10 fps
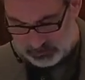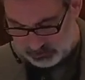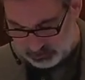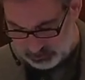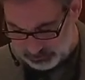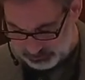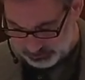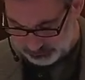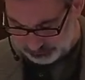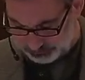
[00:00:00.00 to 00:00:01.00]
earlier,
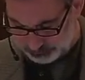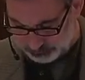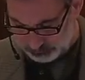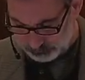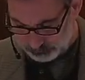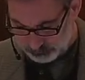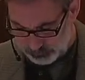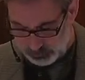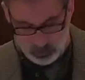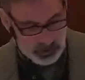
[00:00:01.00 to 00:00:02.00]

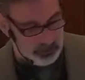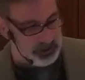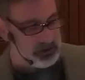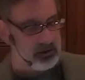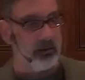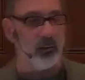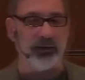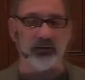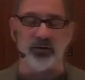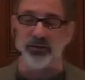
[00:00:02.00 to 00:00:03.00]
we're going to be going
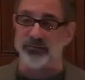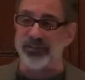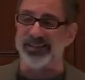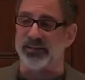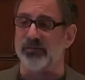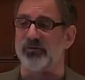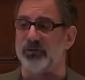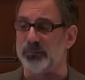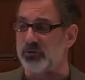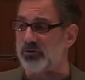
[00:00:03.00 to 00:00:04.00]
into three sets of
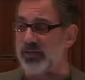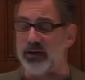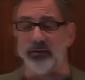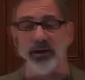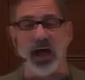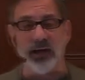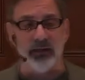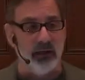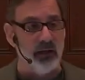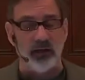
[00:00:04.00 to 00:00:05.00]
scriptures that are not
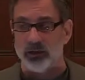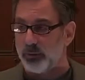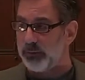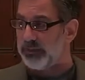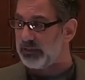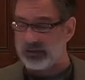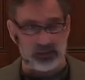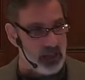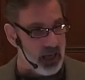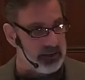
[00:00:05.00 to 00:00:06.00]
going to be on
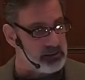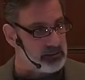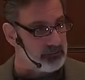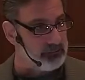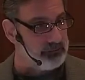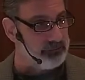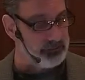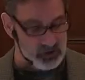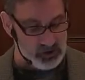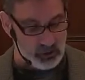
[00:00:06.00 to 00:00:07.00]
slides.
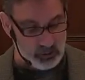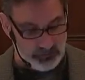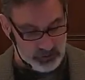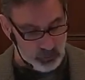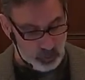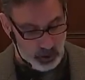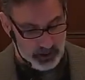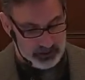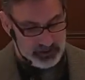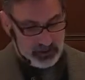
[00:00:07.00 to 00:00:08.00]
So if you
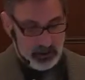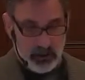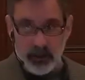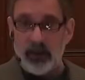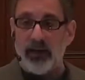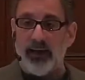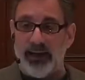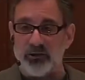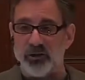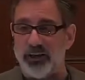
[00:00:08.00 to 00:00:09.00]
want,
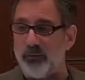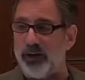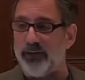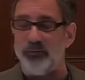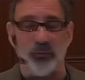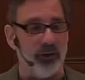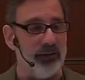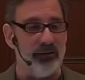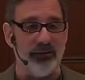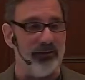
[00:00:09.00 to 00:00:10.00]
actually, I want
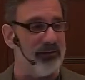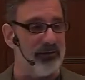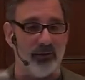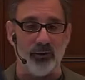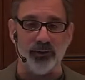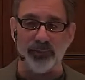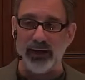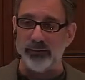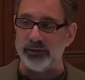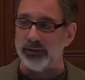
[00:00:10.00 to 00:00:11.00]
everyone to hold their
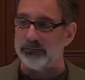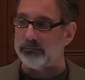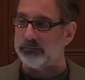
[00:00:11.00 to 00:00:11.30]
Bible up.